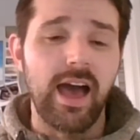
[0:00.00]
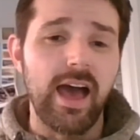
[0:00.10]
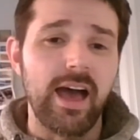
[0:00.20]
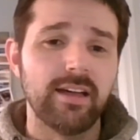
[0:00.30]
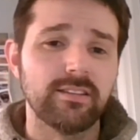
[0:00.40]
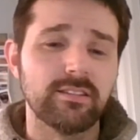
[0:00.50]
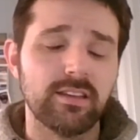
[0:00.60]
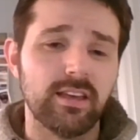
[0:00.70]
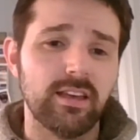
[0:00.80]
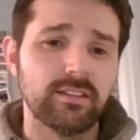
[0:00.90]
And
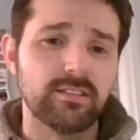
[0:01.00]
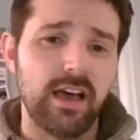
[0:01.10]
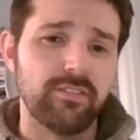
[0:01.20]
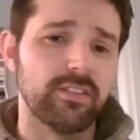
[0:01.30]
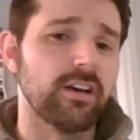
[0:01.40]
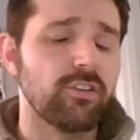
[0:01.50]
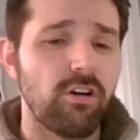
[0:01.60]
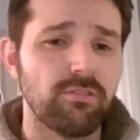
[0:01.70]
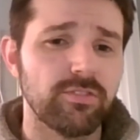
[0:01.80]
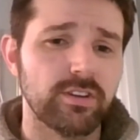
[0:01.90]
it's having that
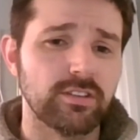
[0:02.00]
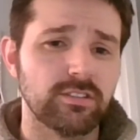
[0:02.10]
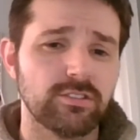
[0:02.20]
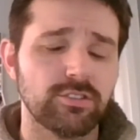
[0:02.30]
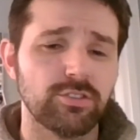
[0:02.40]
confidence